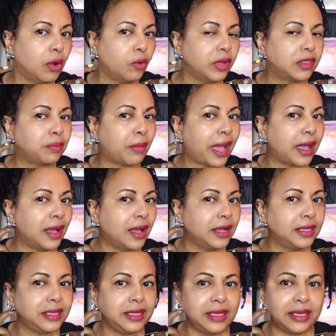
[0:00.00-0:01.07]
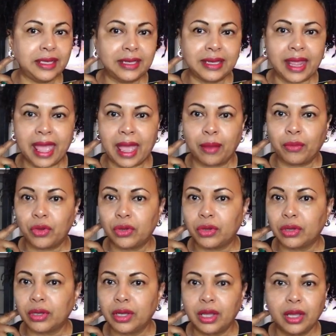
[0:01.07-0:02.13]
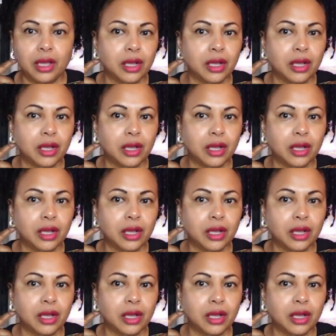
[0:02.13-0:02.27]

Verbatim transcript: with my Huggie enamel